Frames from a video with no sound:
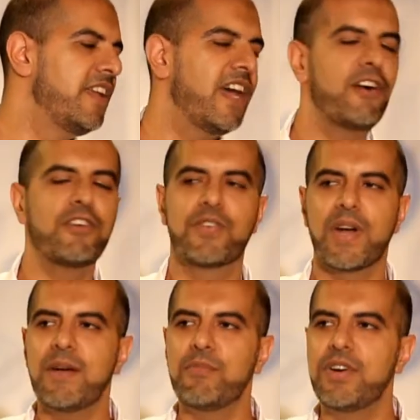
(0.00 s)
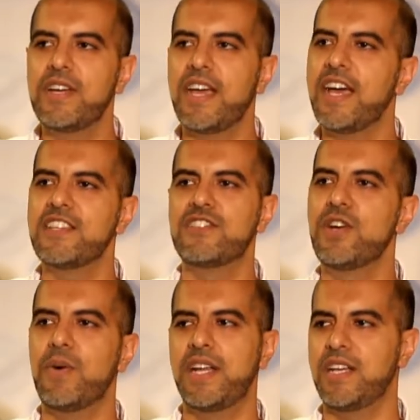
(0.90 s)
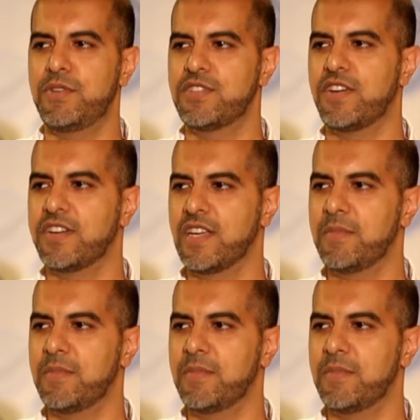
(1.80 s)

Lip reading: Now, Graham Wood has no idea what he's talking